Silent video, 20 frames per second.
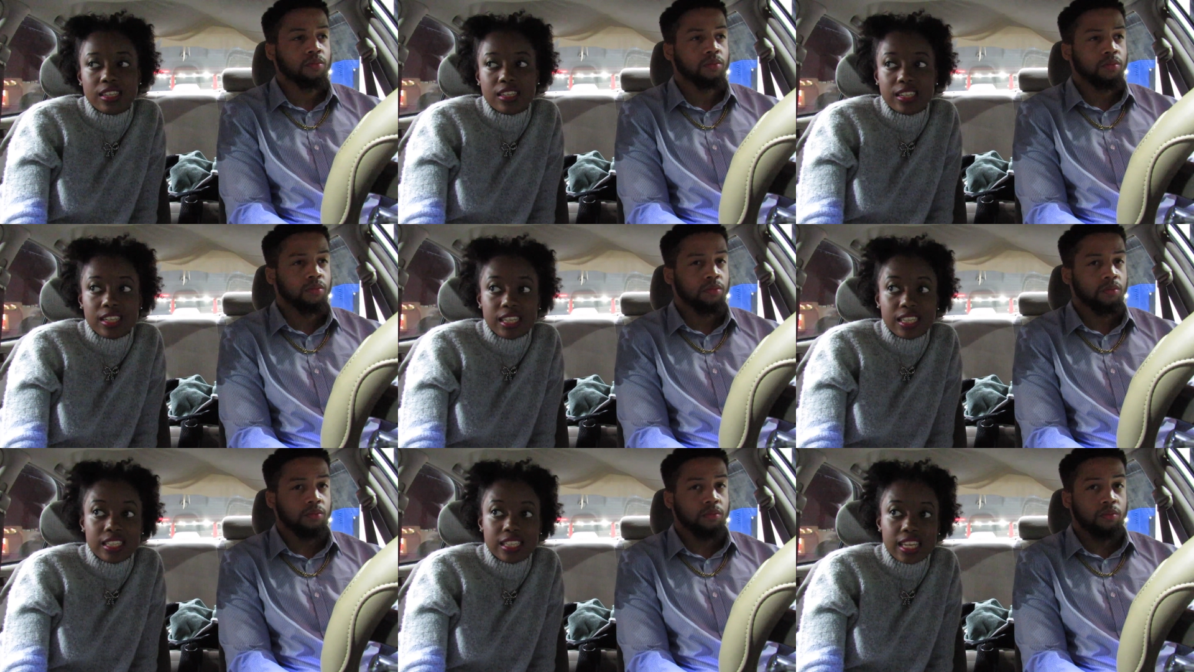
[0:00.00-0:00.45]

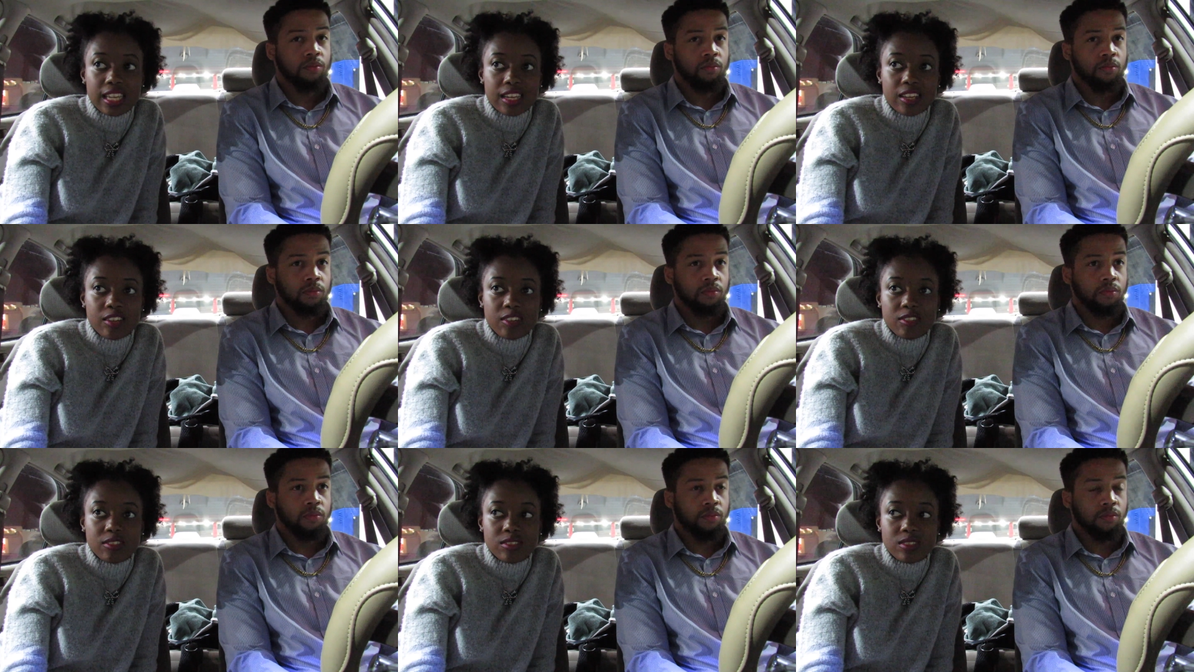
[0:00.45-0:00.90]

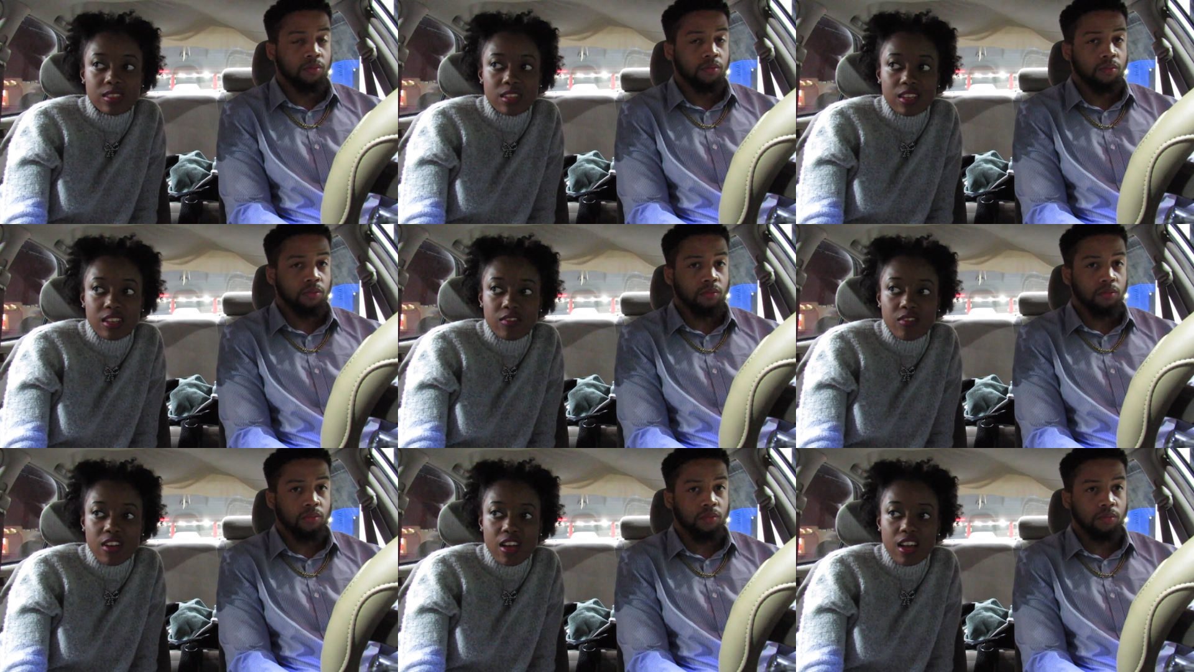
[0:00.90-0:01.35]
Speaker 1: details
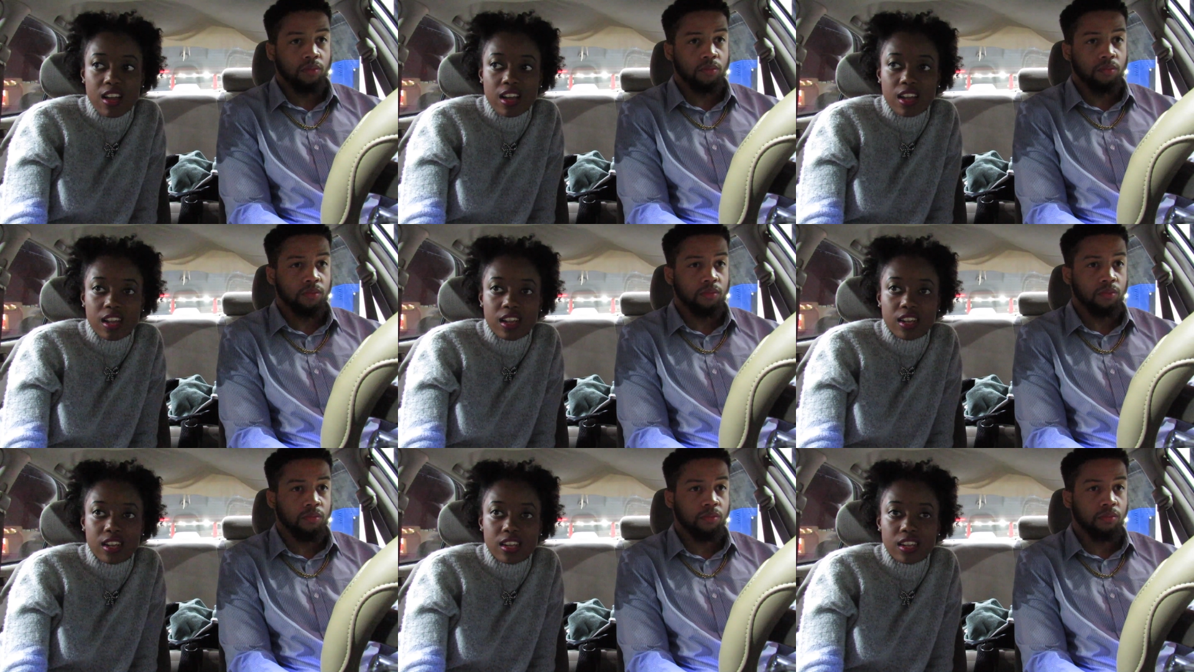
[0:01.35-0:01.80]
of
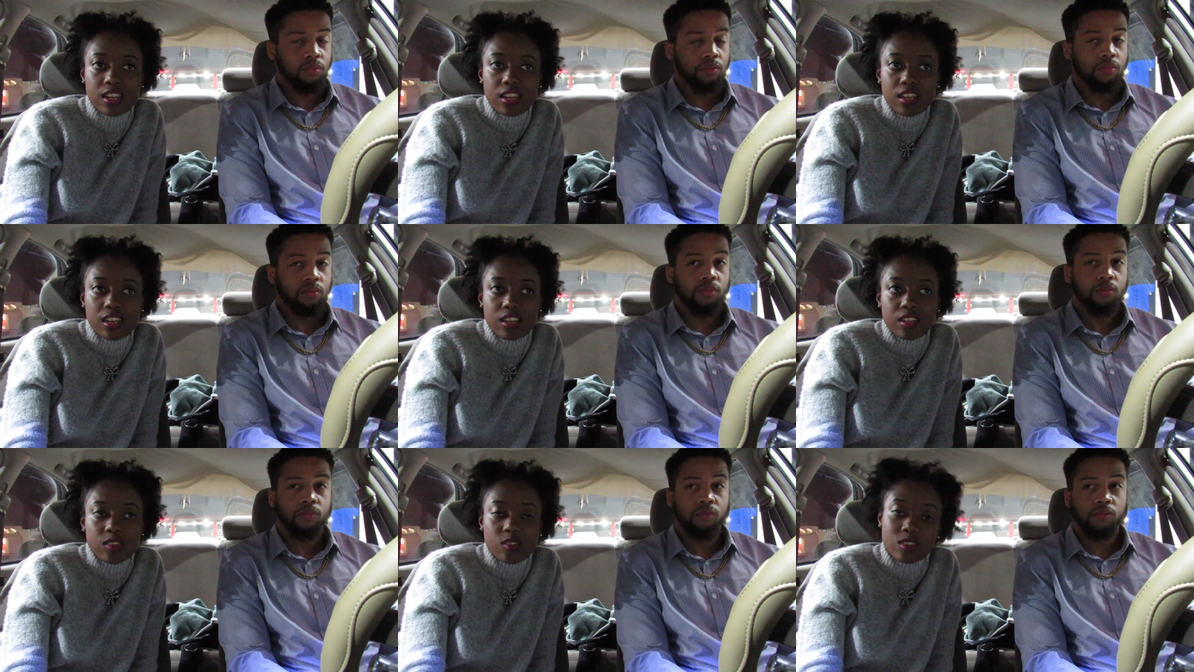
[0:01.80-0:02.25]
our
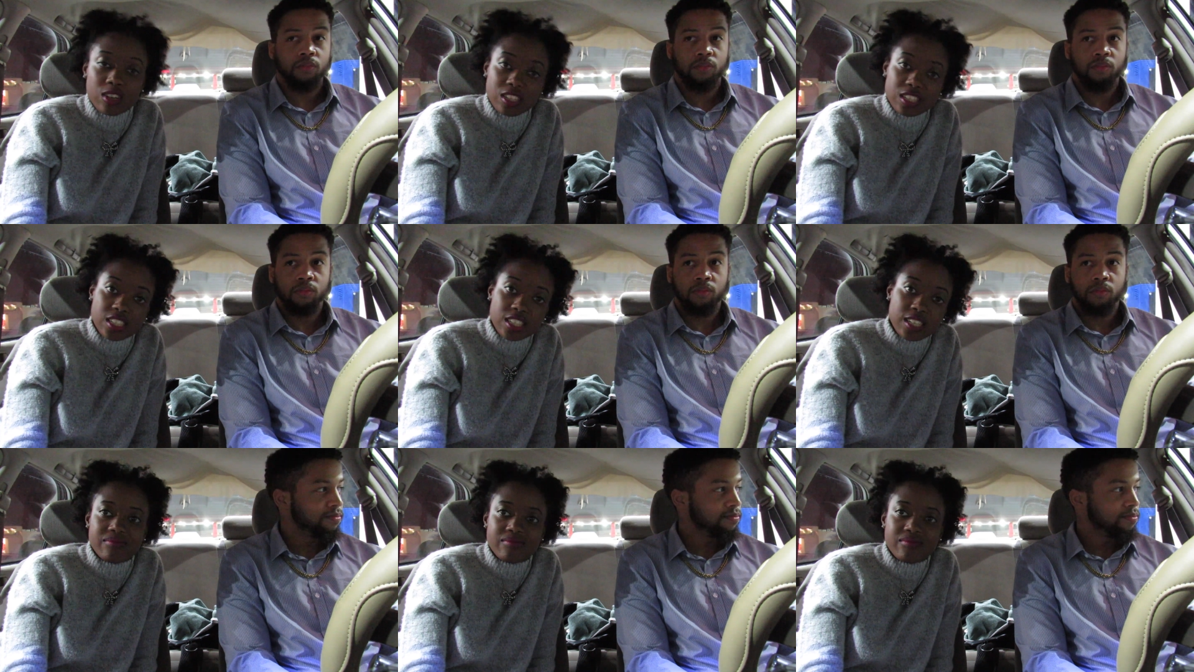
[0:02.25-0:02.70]

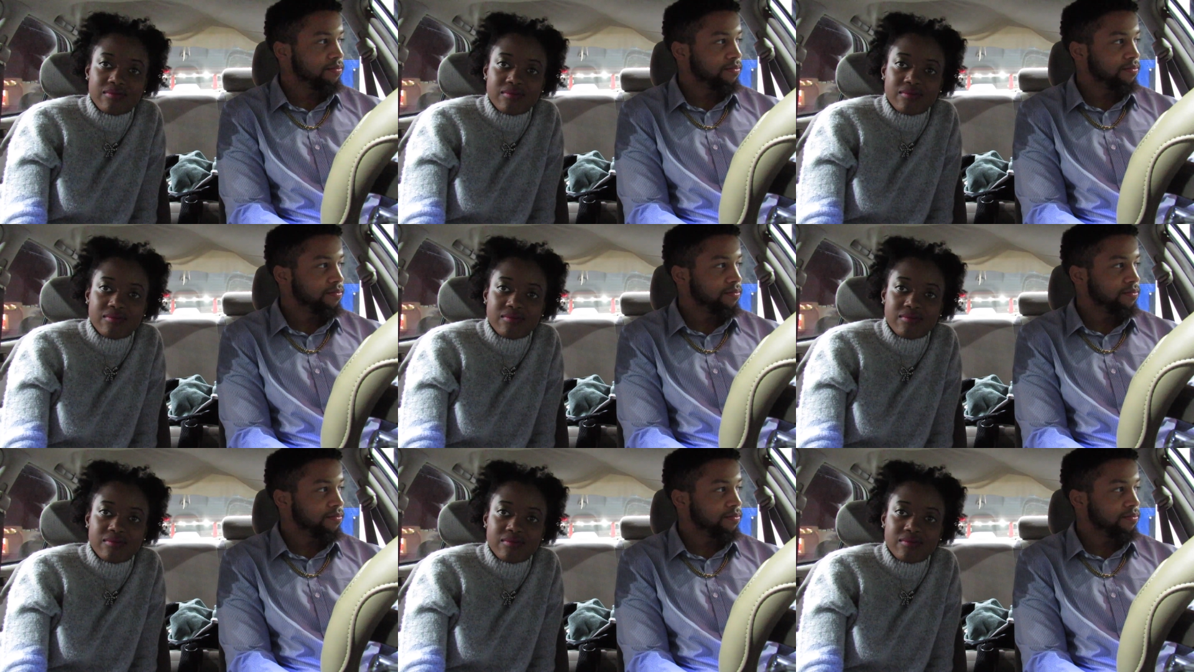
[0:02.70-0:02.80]
courtship.